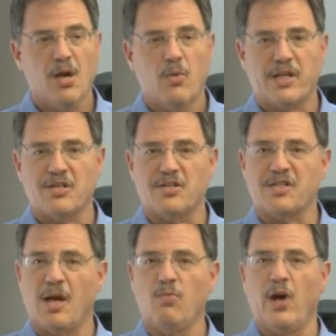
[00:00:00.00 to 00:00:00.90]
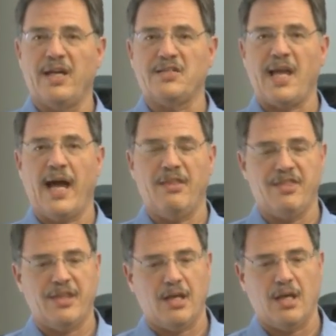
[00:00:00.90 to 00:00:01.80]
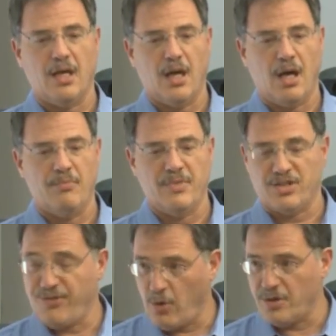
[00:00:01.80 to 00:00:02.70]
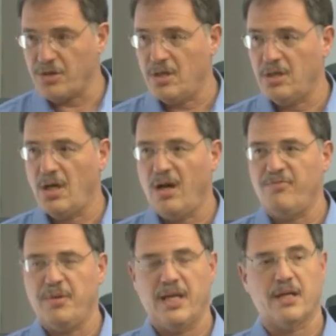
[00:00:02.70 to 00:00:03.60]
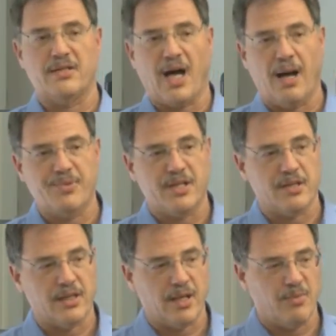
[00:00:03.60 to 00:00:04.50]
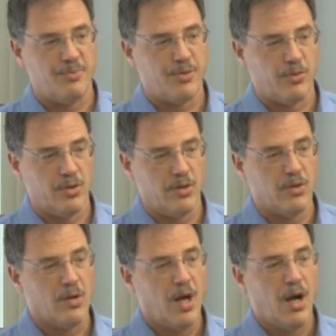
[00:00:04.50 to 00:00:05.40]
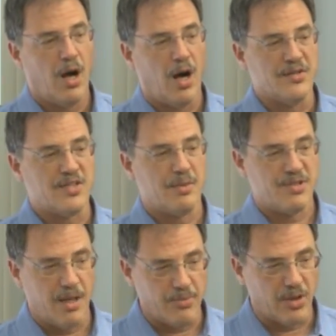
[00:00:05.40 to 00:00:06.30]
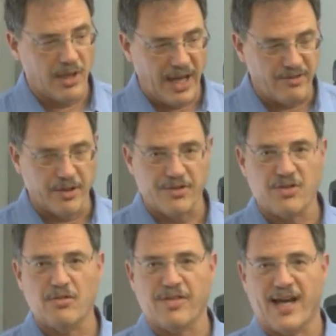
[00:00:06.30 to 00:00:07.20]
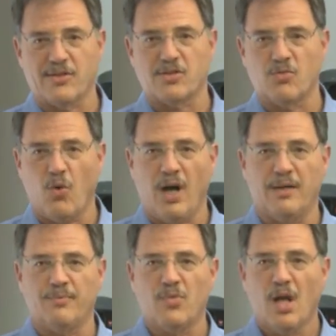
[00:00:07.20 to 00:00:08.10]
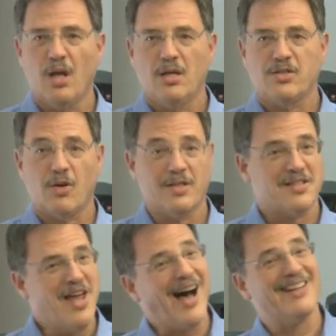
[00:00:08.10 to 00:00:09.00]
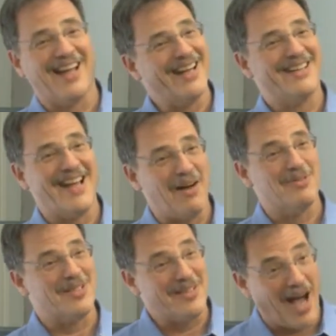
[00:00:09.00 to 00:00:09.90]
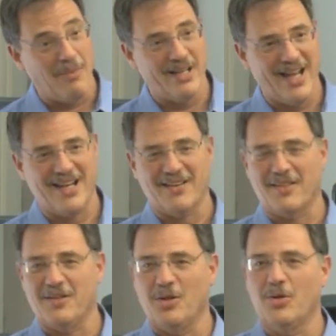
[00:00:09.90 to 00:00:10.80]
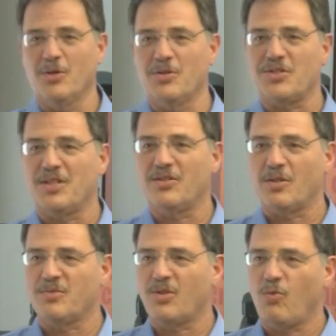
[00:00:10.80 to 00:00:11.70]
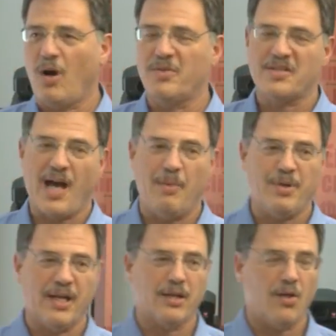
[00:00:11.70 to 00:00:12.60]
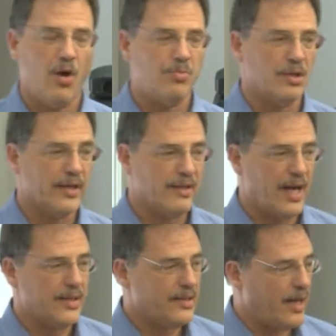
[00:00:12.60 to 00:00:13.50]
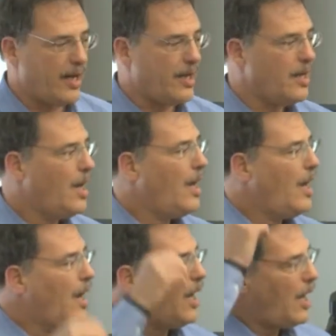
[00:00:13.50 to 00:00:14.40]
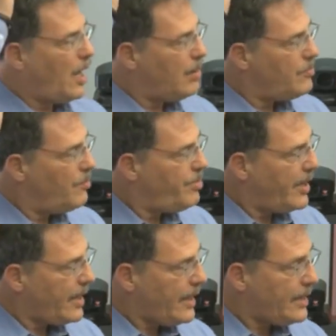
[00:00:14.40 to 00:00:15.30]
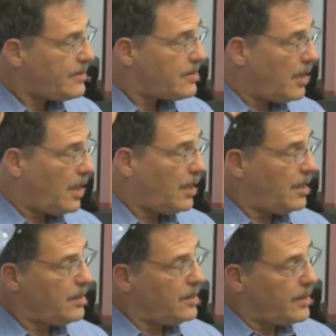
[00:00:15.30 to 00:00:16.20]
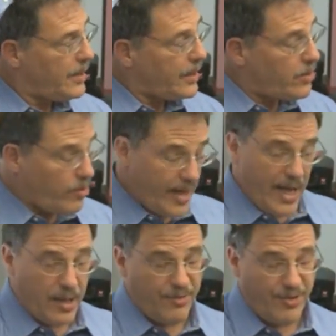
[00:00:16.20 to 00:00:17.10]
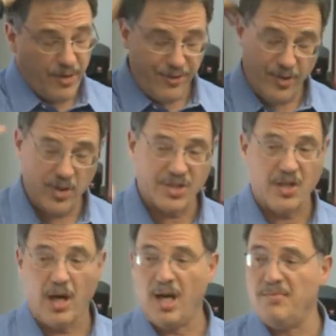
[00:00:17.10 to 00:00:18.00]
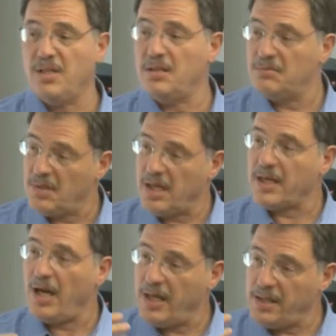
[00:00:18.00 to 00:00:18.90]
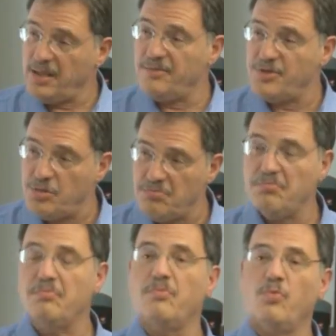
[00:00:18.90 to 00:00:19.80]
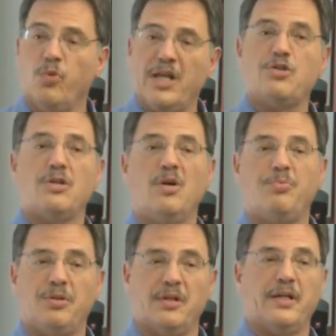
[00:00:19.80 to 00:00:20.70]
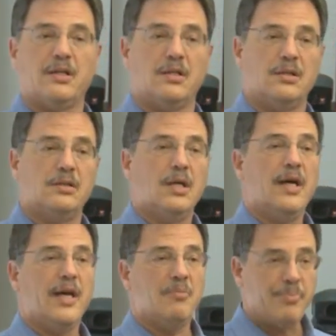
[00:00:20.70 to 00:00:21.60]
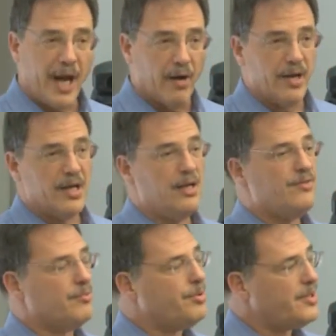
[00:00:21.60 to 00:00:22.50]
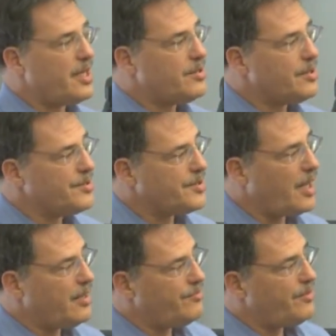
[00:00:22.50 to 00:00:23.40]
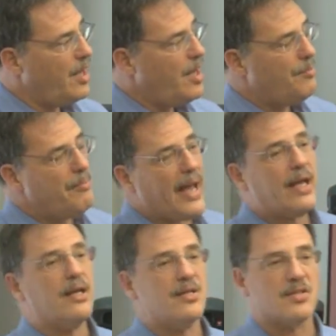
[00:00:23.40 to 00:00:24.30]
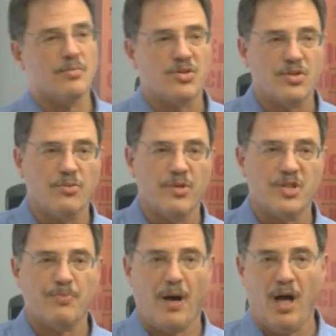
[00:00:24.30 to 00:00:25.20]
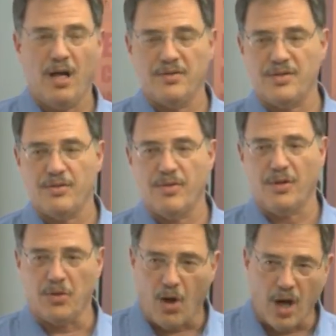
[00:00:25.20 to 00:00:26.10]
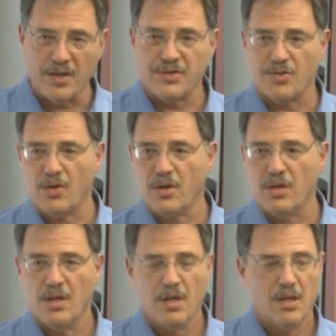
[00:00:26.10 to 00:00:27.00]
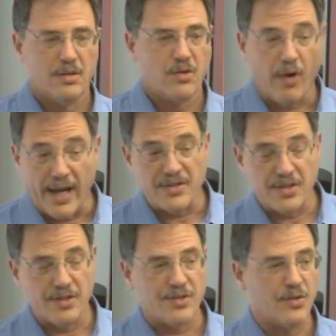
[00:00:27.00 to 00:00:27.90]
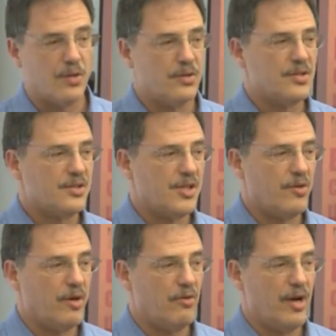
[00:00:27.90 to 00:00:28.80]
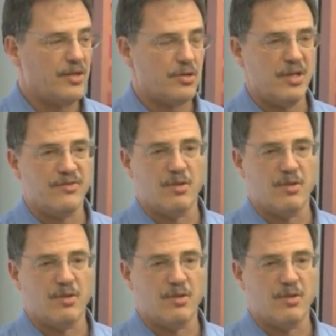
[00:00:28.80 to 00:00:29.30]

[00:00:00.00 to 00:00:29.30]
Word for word: which in some ways had the uh, misfortune of being adopted in Lima, Peru on September 11th, 2001. So it's not like that was dominating the news in terms of what was happening globally that day. Um, but it, uh, it created for the first time a, a, kind of regional political imperative and potential set of mechanisms to respond to the loss or crisis or deterioration of